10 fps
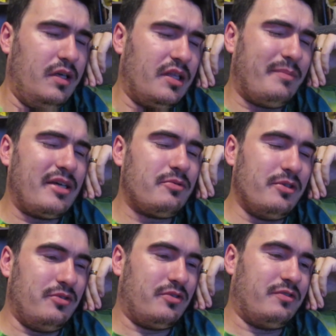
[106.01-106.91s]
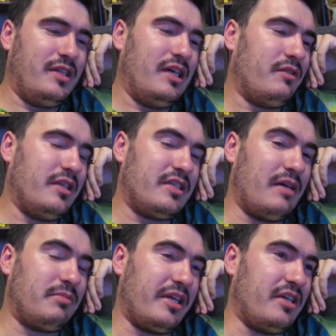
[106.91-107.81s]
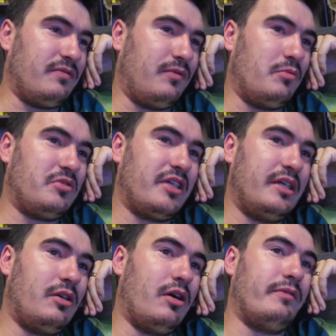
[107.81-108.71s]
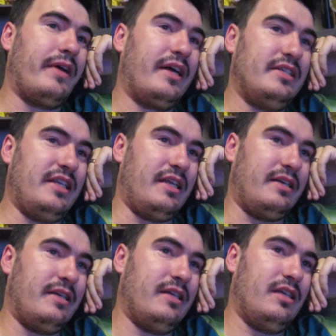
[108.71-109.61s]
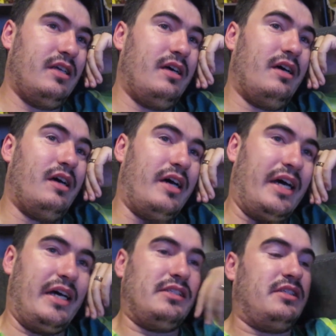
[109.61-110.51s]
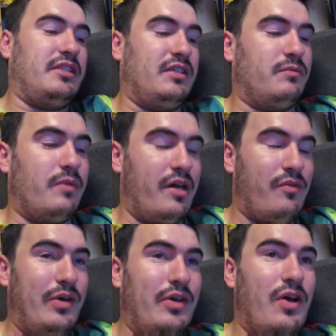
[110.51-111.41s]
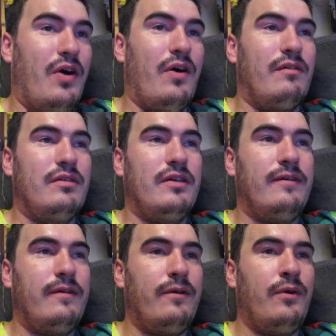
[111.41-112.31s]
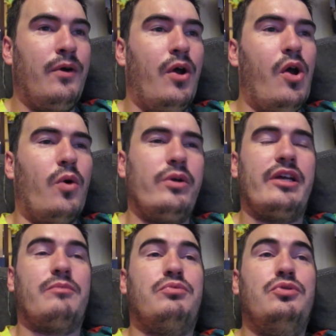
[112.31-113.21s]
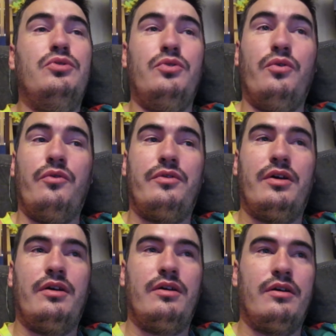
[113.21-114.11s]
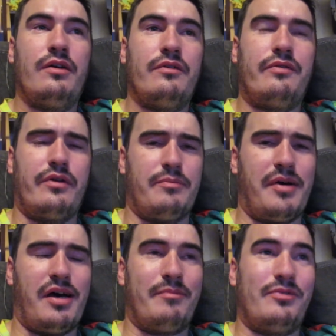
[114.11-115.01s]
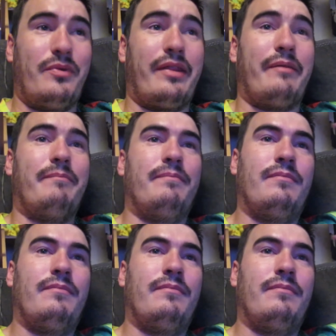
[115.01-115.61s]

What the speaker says: The best we can do is fill out this application form, sign it off, hand it in, and see whether or not we get approved for an apartment with them.